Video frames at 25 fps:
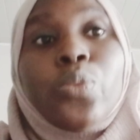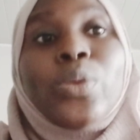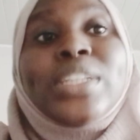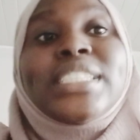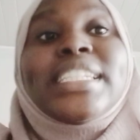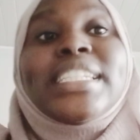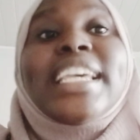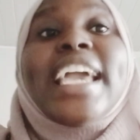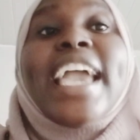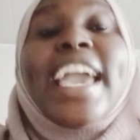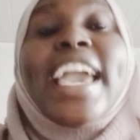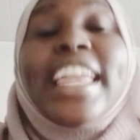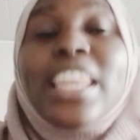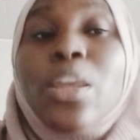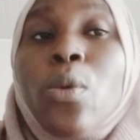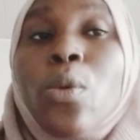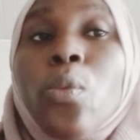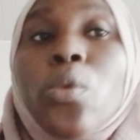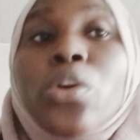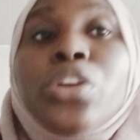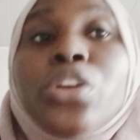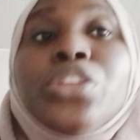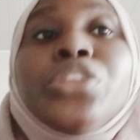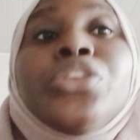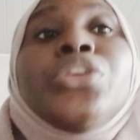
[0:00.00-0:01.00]
with
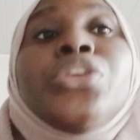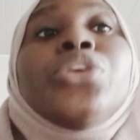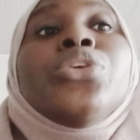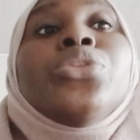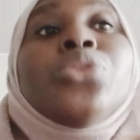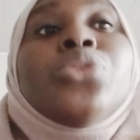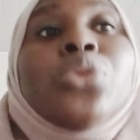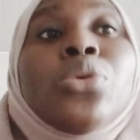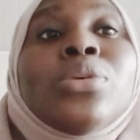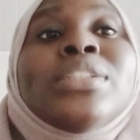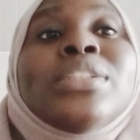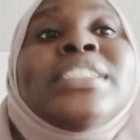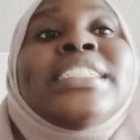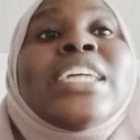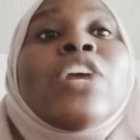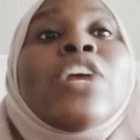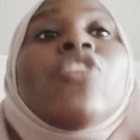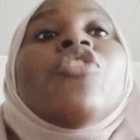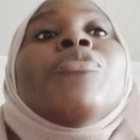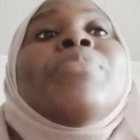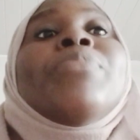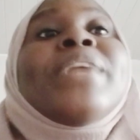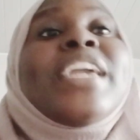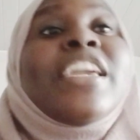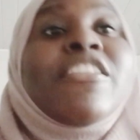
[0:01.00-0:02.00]
anyone you know that
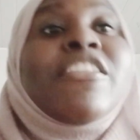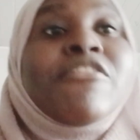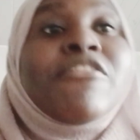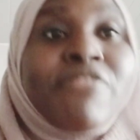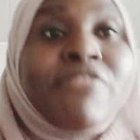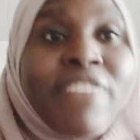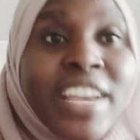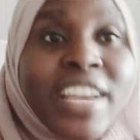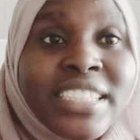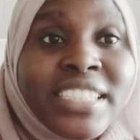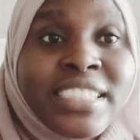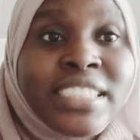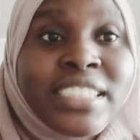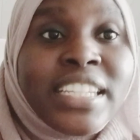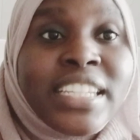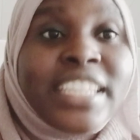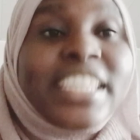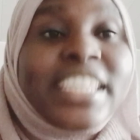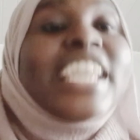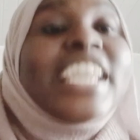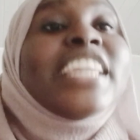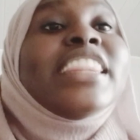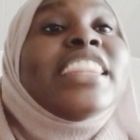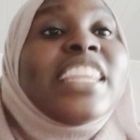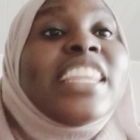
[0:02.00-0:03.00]
will be investing
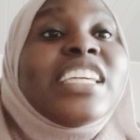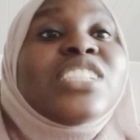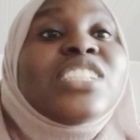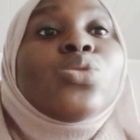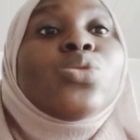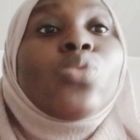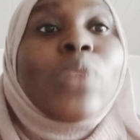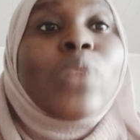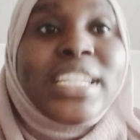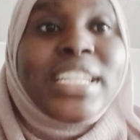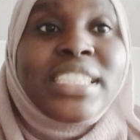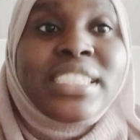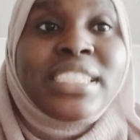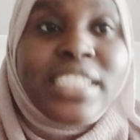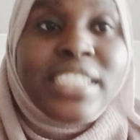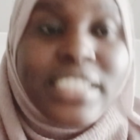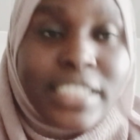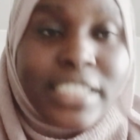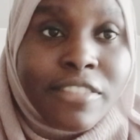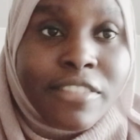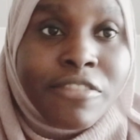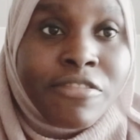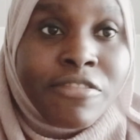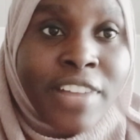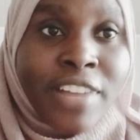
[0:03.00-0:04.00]
in this wet
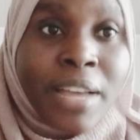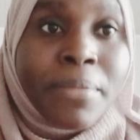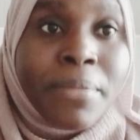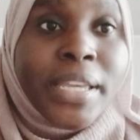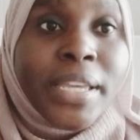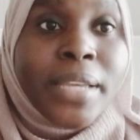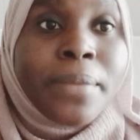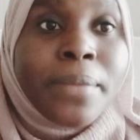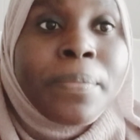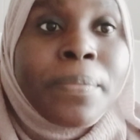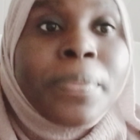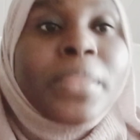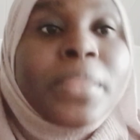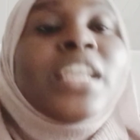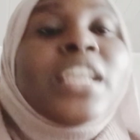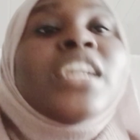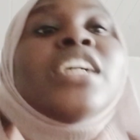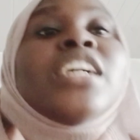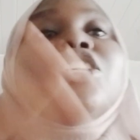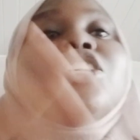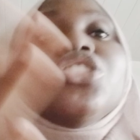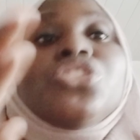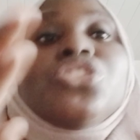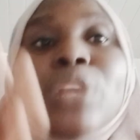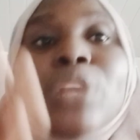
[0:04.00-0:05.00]
season farming.
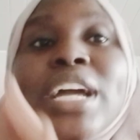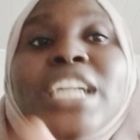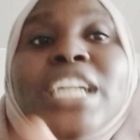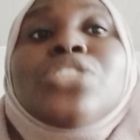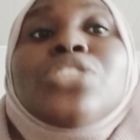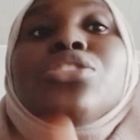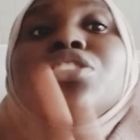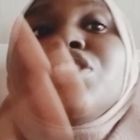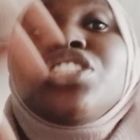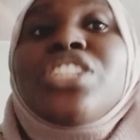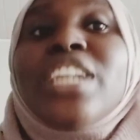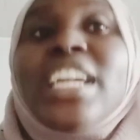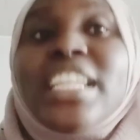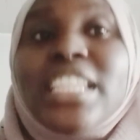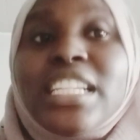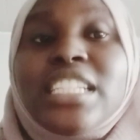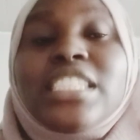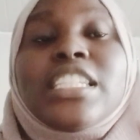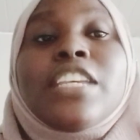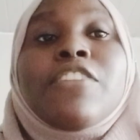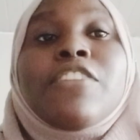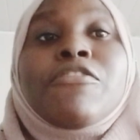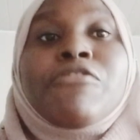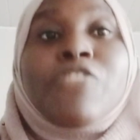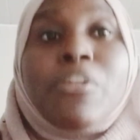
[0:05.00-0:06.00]
Try to share this
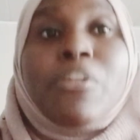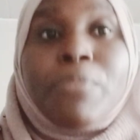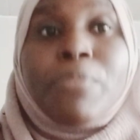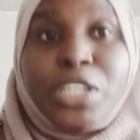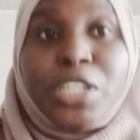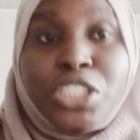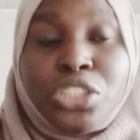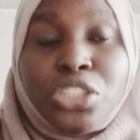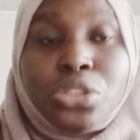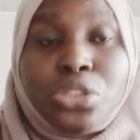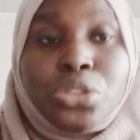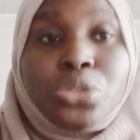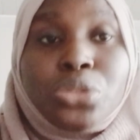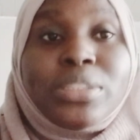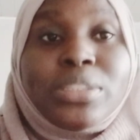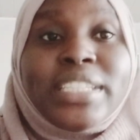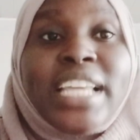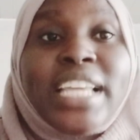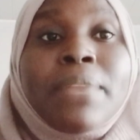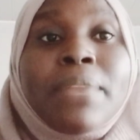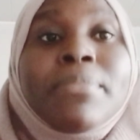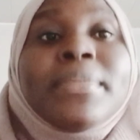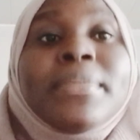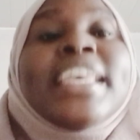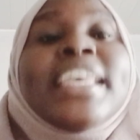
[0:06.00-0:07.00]
information to
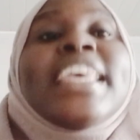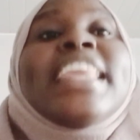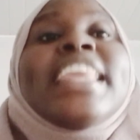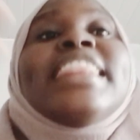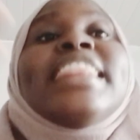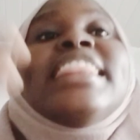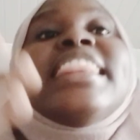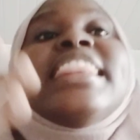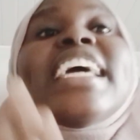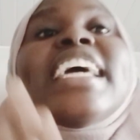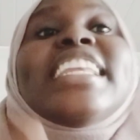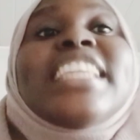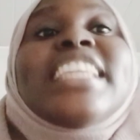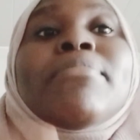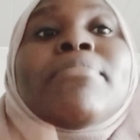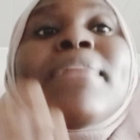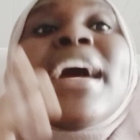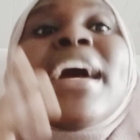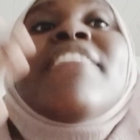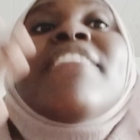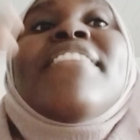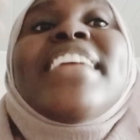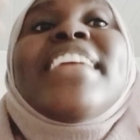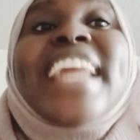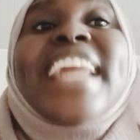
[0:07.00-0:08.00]
them. Let them
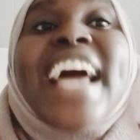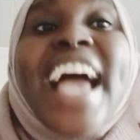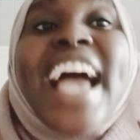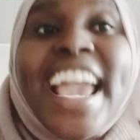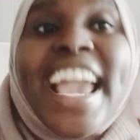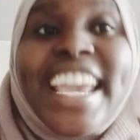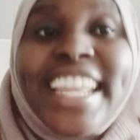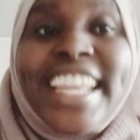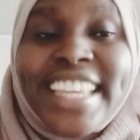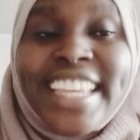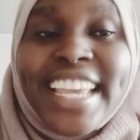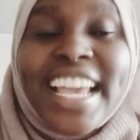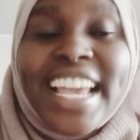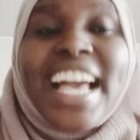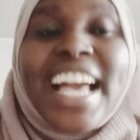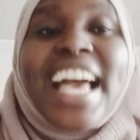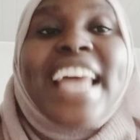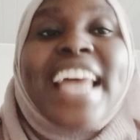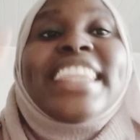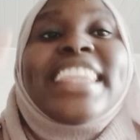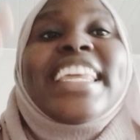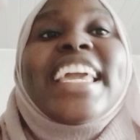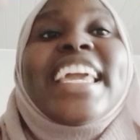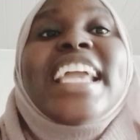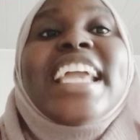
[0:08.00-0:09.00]
have an idea
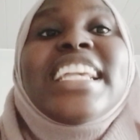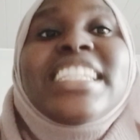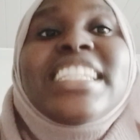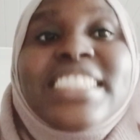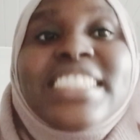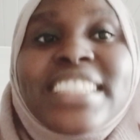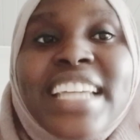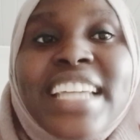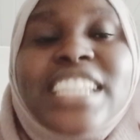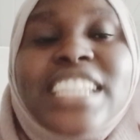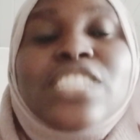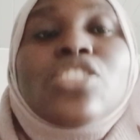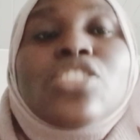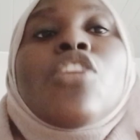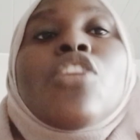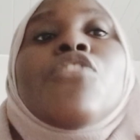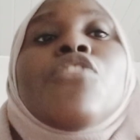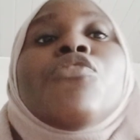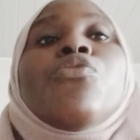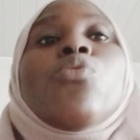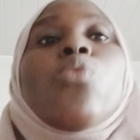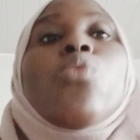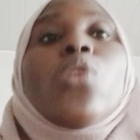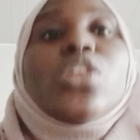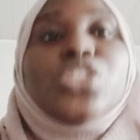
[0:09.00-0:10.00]
and insight of
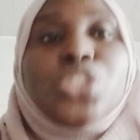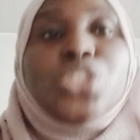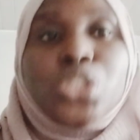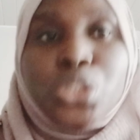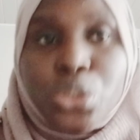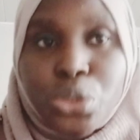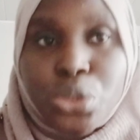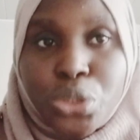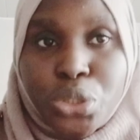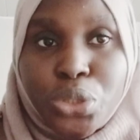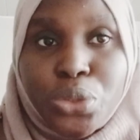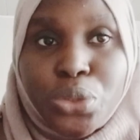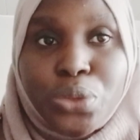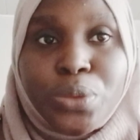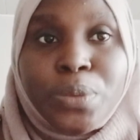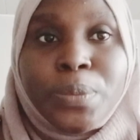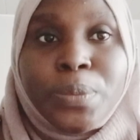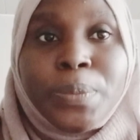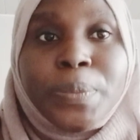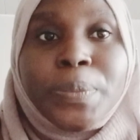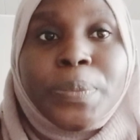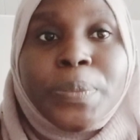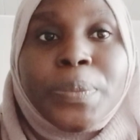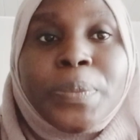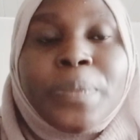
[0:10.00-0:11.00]
what to do.
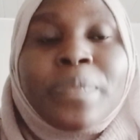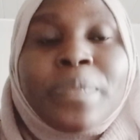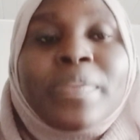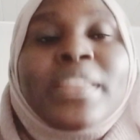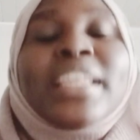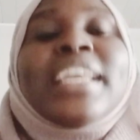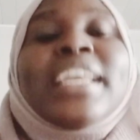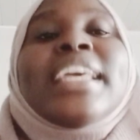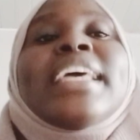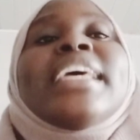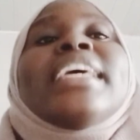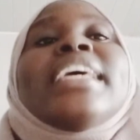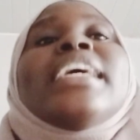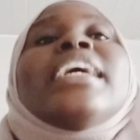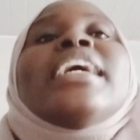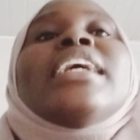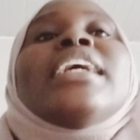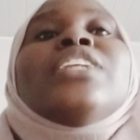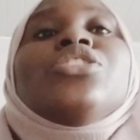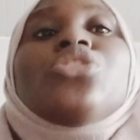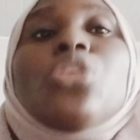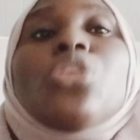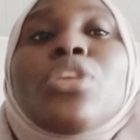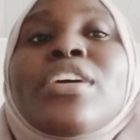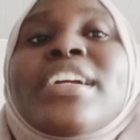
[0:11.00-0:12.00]

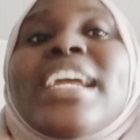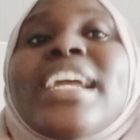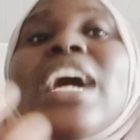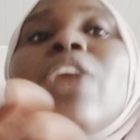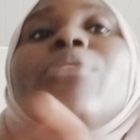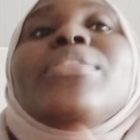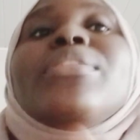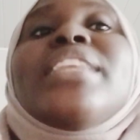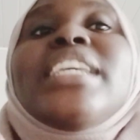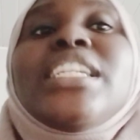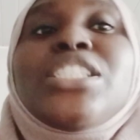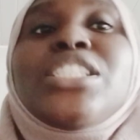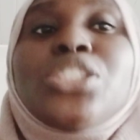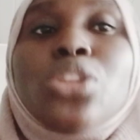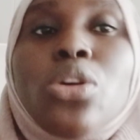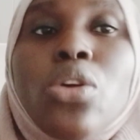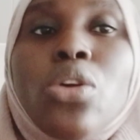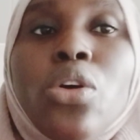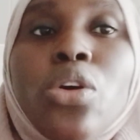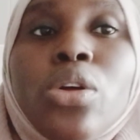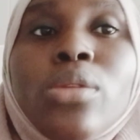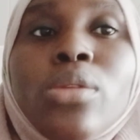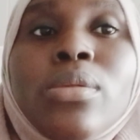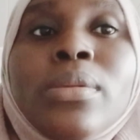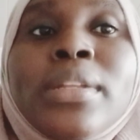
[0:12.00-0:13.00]
To crown it
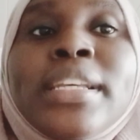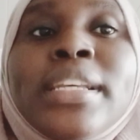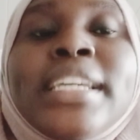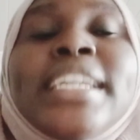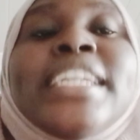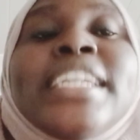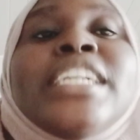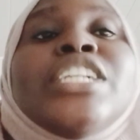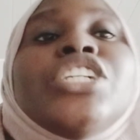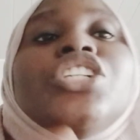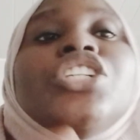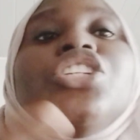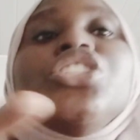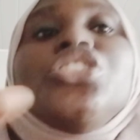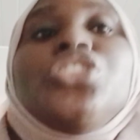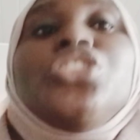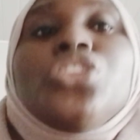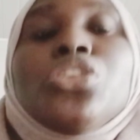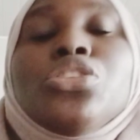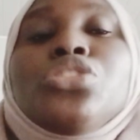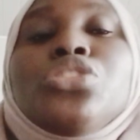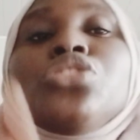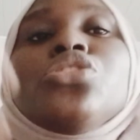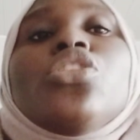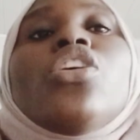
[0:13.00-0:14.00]
all, you
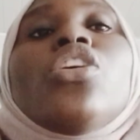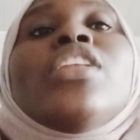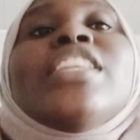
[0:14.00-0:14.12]
don't